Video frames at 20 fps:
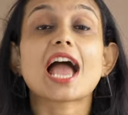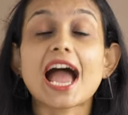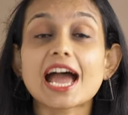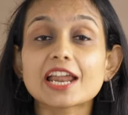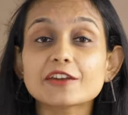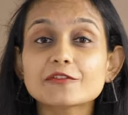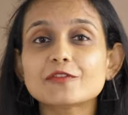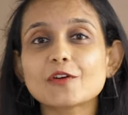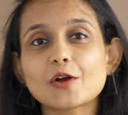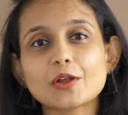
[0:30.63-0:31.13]

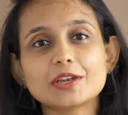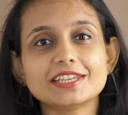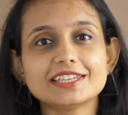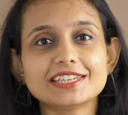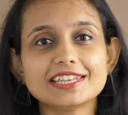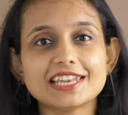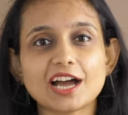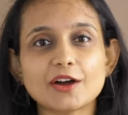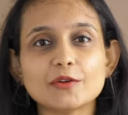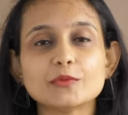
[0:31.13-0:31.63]
and fall
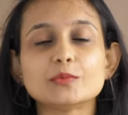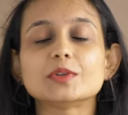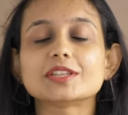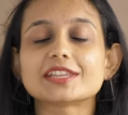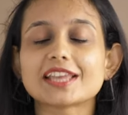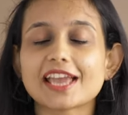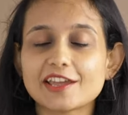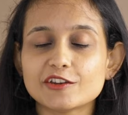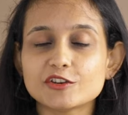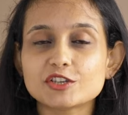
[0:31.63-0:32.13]
in love
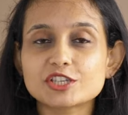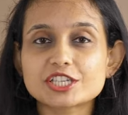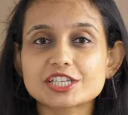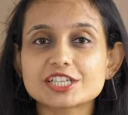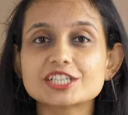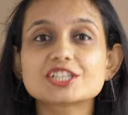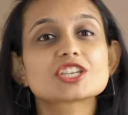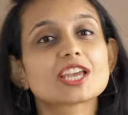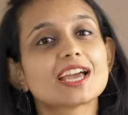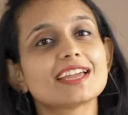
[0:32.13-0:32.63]
with
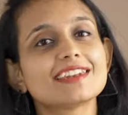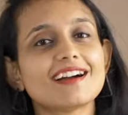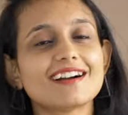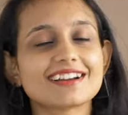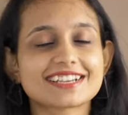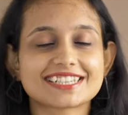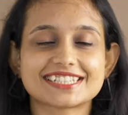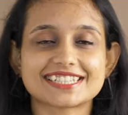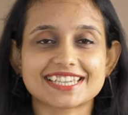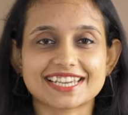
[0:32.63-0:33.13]
heritage and
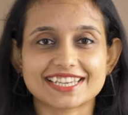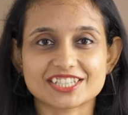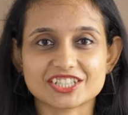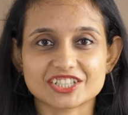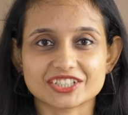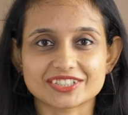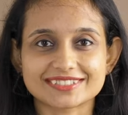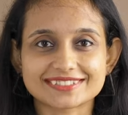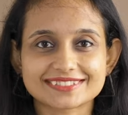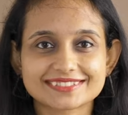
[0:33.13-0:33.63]

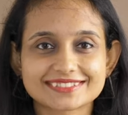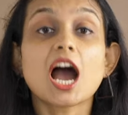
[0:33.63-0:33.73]
architecture.